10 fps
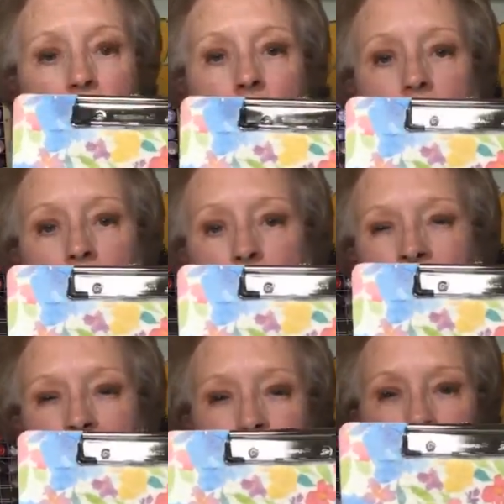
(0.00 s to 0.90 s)
Uh, may
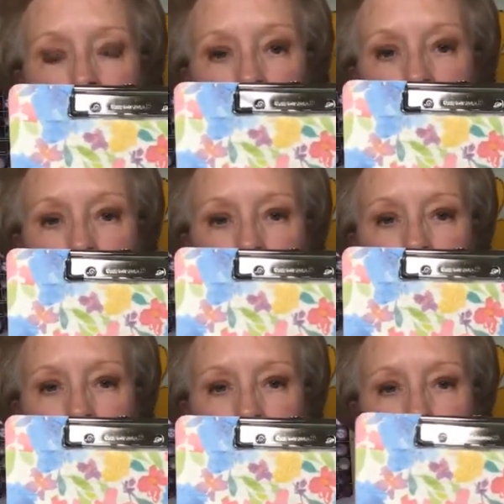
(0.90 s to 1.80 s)
do a little bit different
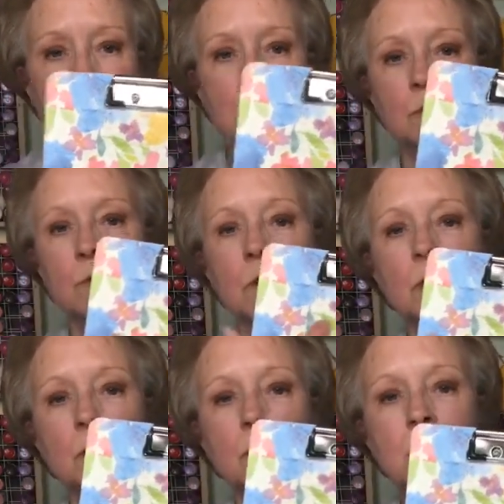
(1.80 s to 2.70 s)
flower. These are real
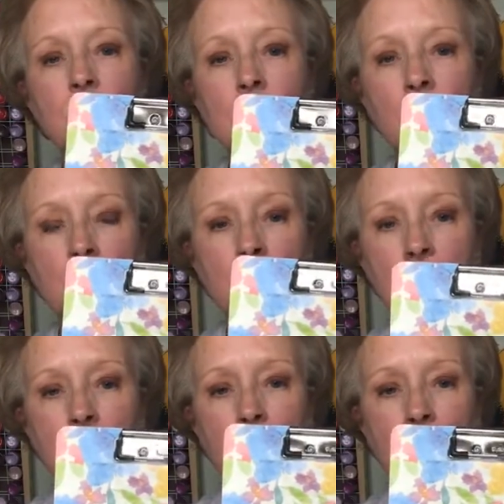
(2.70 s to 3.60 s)
loose flowers
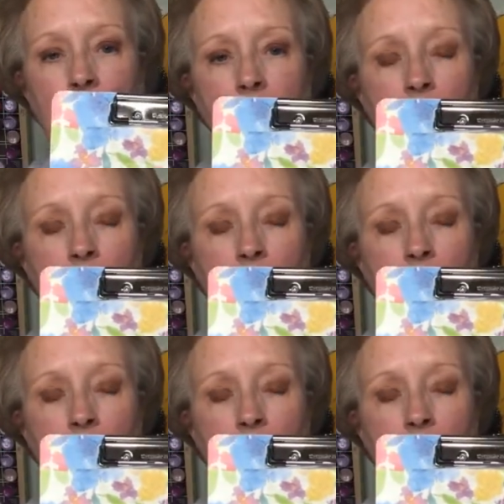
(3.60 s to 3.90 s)
on here.